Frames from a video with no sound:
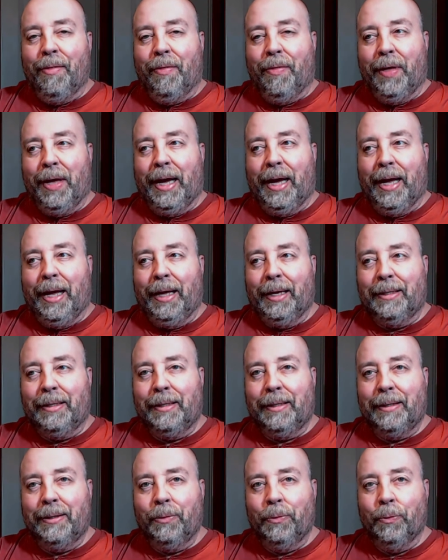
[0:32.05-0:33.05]

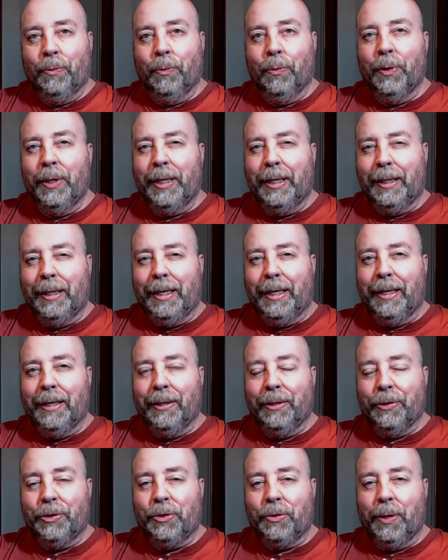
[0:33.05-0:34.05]
that really
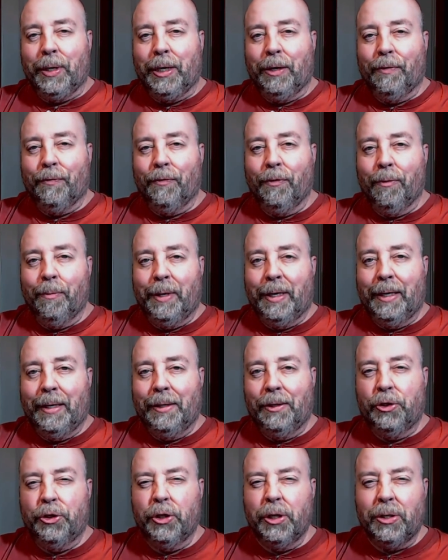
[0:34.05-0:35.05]
illustrated for
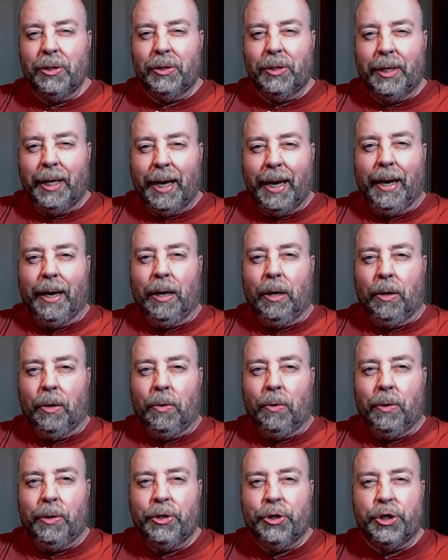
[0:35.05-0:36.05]
me just
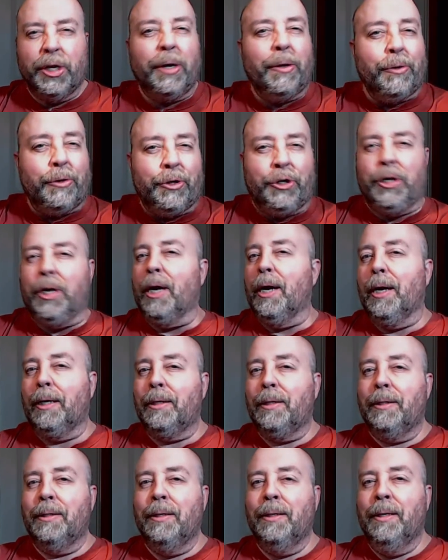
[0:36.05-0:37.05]
how shell
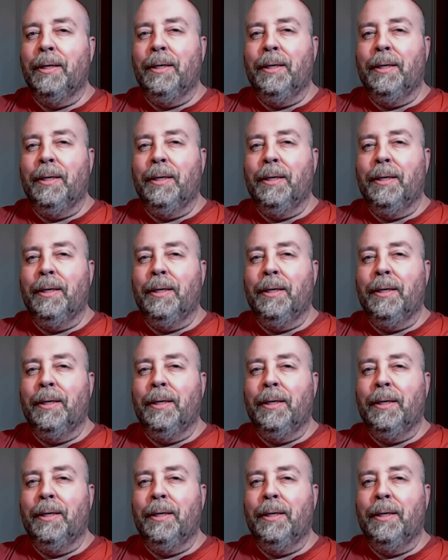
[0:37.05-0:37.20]
shocked